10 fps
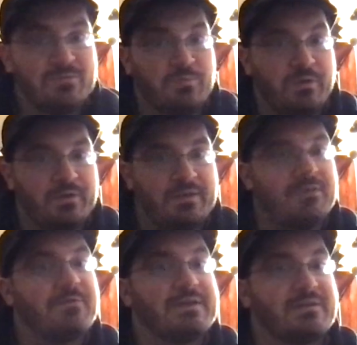where then
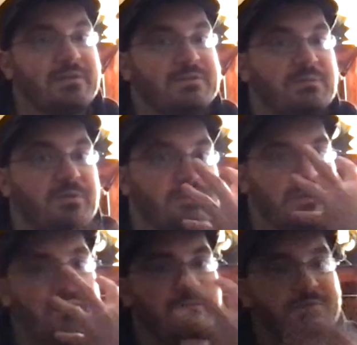the facehuggers emerge
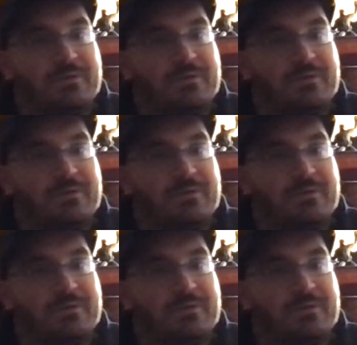out of